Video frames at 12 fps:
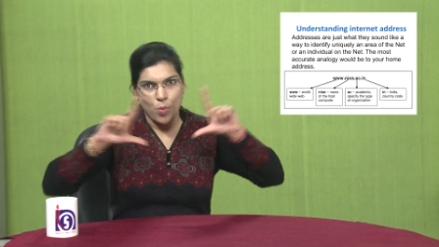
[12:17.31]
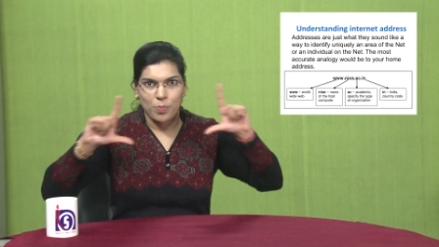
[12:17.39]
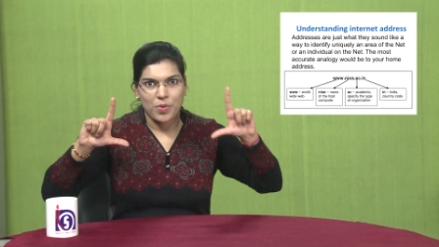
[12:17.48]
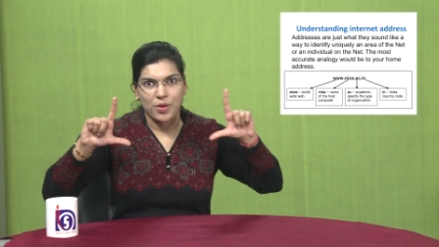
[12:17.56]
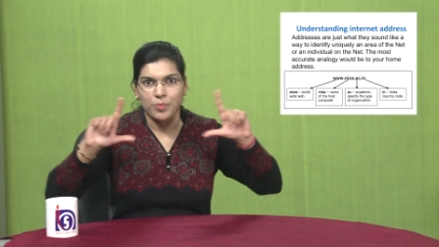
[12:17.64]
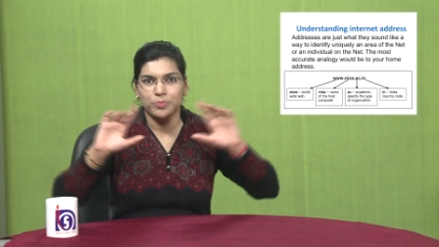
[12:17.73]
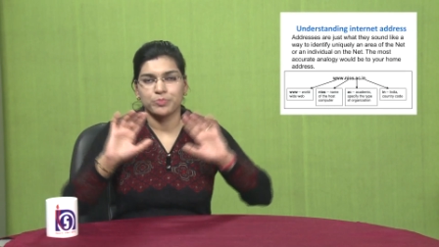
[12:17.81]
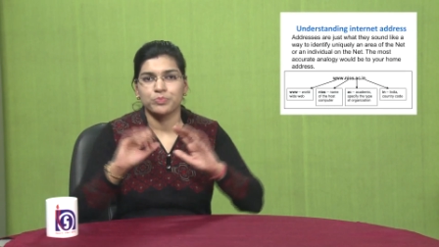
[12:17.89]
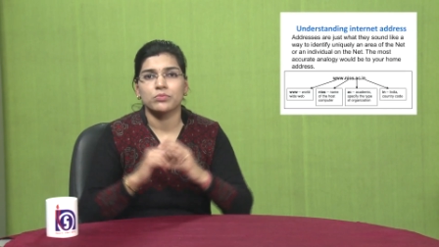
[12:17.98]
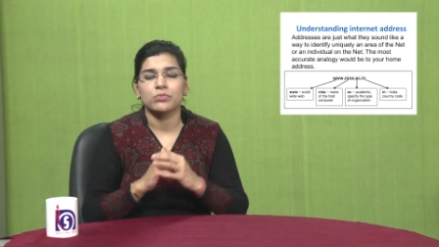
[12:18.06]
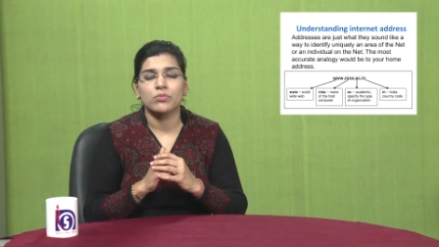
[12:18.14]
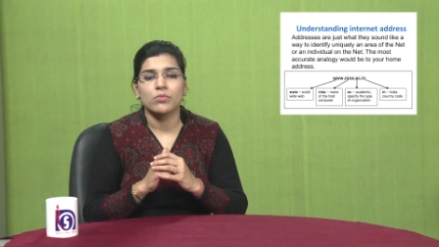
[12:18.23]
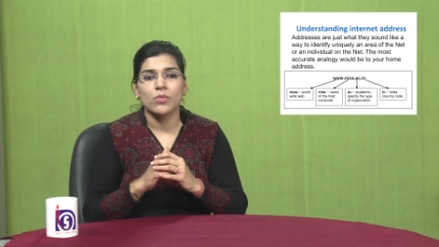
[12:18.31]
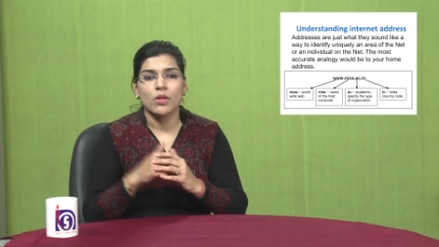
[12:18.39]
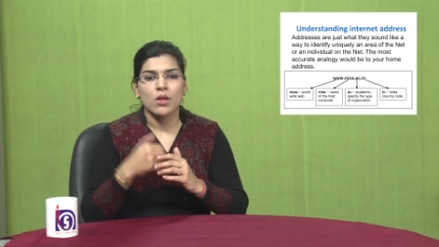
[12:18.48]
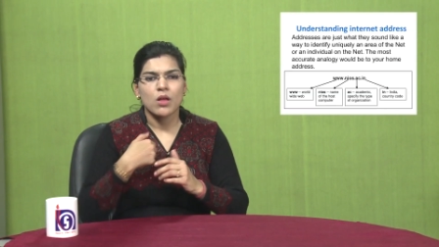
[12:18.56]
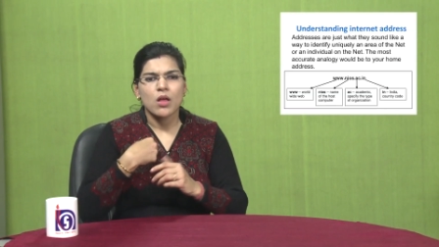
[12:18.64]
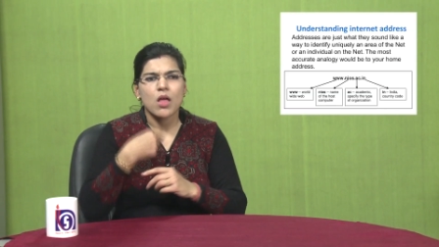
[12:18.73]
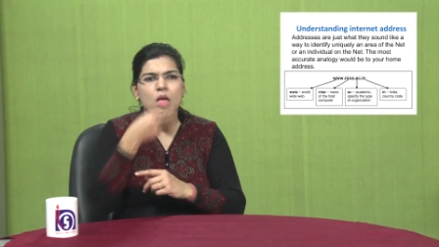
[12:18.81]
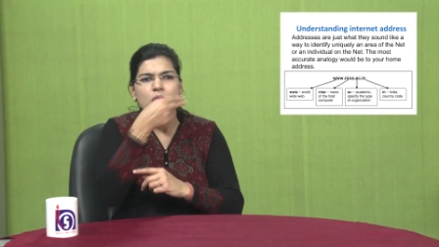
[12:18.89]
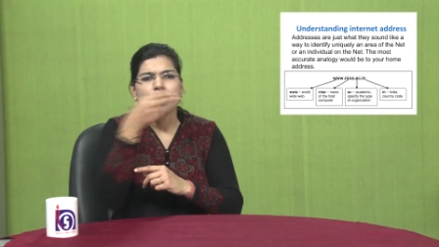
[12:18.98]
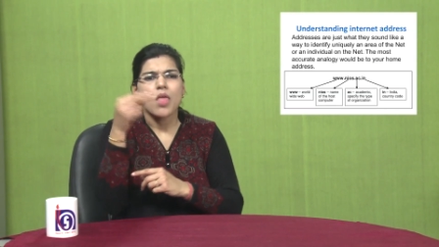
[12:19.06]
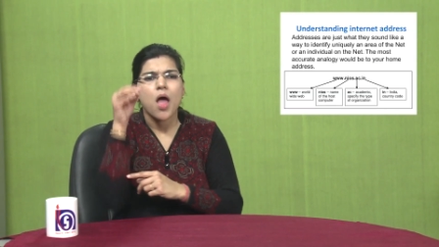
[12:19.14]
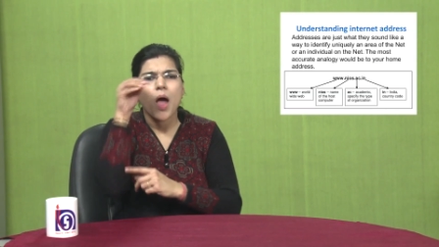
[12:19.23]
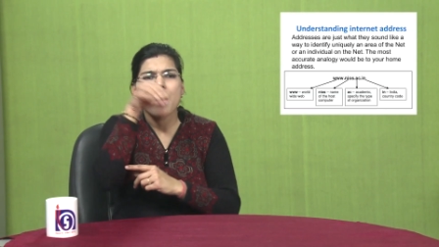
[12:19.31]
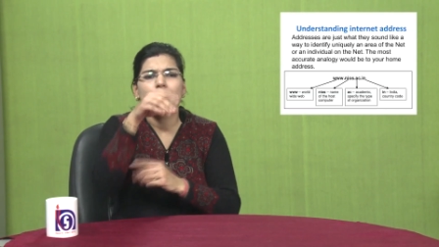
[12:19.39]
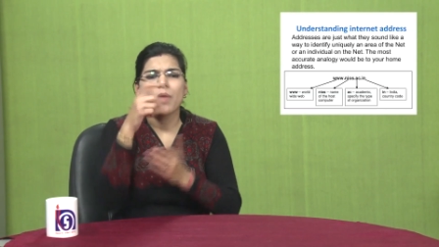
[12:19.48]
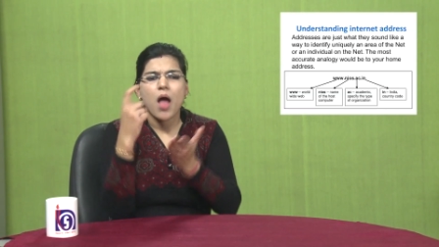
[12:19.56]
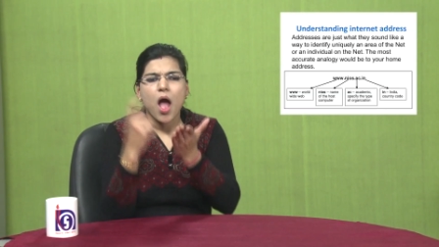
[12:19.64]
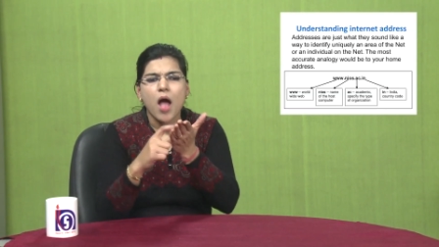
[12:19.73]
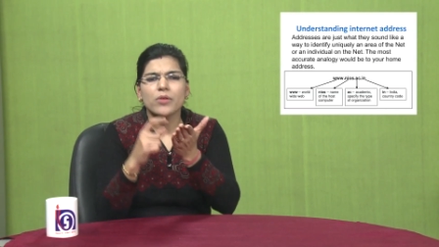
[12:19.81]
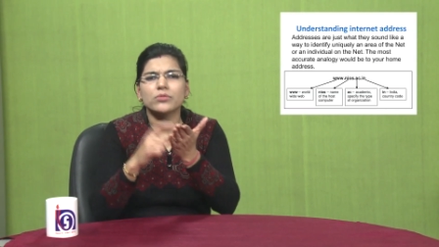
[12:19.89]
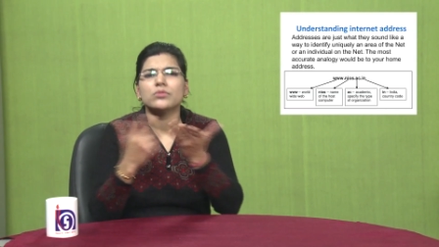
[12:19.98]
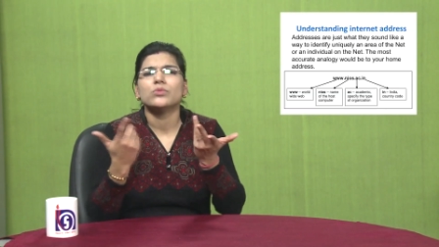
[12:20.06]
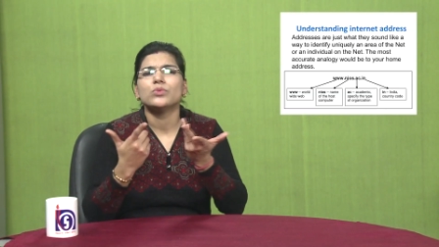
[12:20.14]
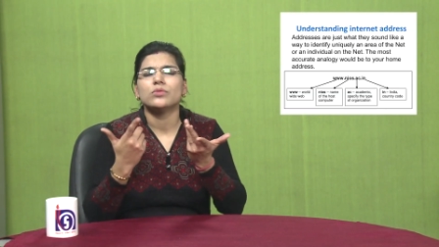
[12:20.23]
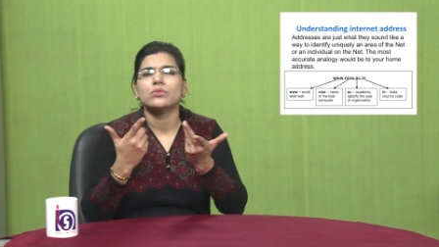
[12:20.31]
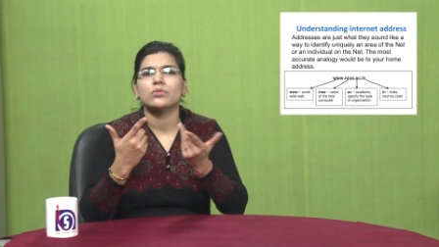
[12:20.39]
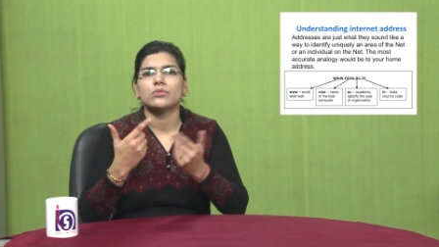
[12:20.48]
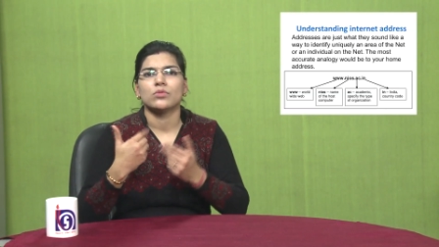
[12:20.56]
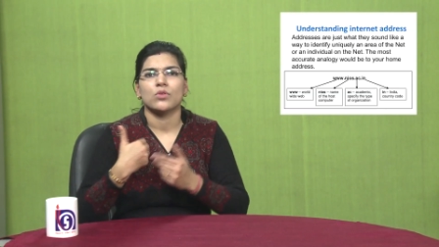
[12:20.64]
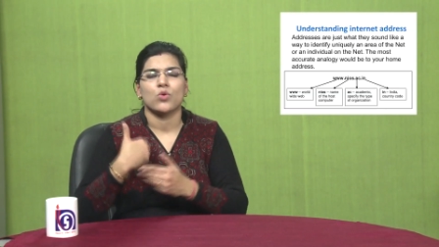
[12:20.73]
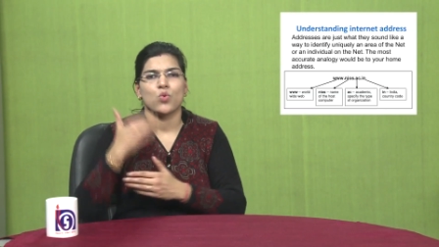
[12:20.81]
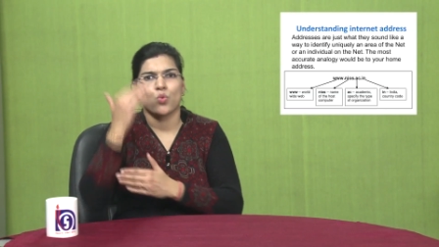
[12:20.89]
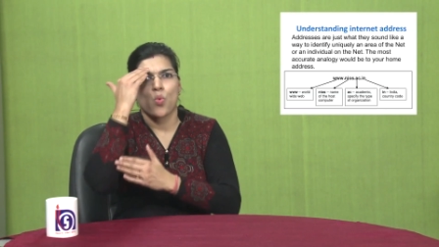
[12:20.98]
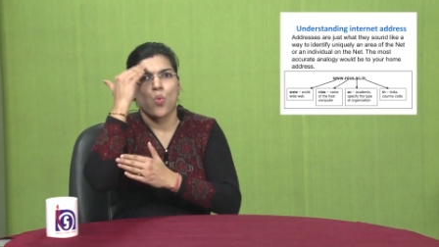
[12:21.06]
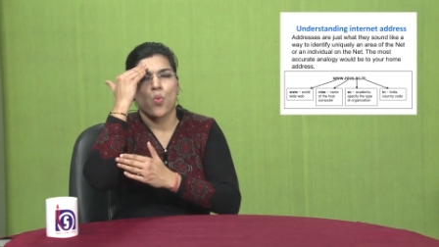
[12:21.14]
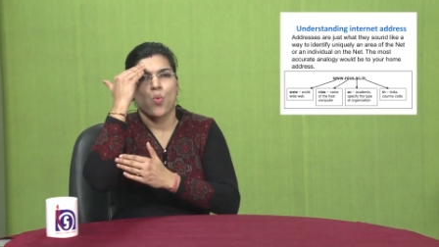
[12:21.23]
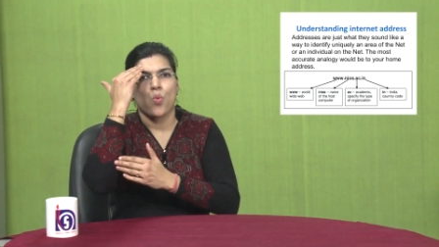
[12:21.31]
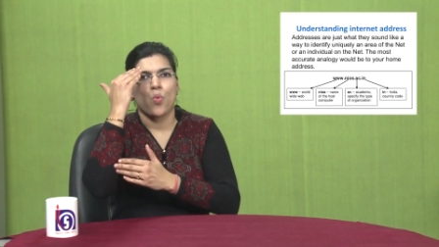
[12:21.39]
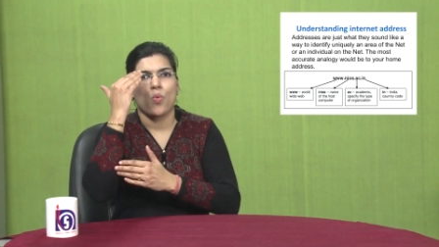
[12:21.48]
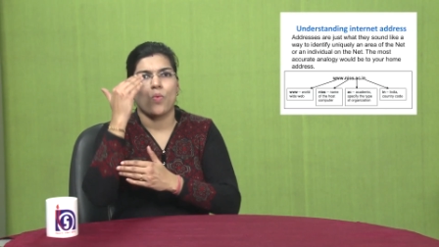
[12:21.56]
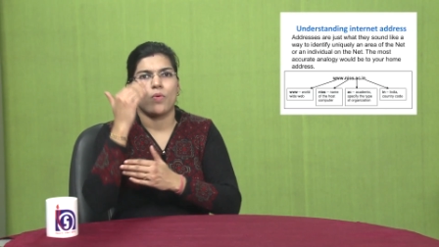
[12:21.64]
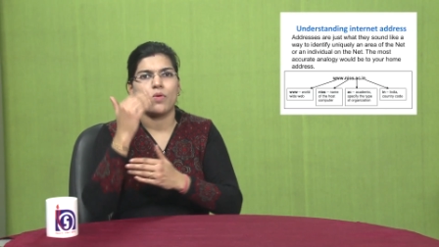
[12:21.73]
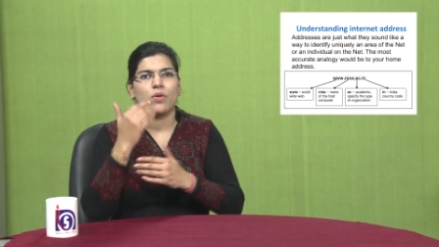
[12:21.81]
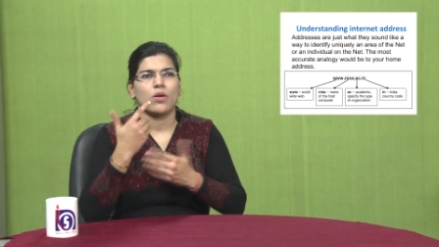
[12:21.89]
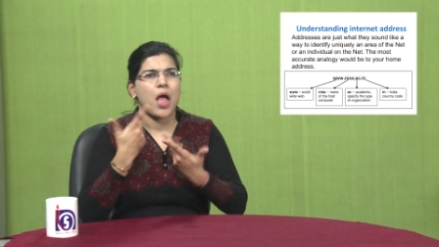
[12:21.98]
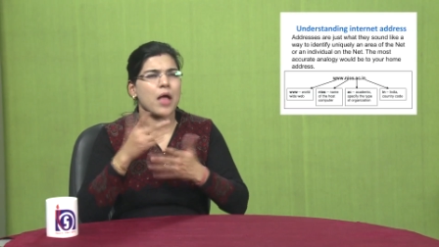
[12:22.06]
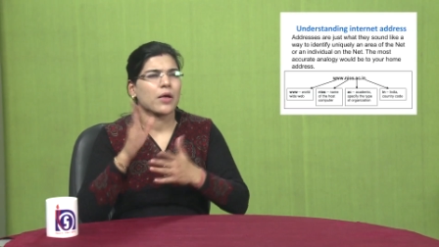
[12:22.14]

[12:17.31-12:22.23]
The most accurate analogy would be to your home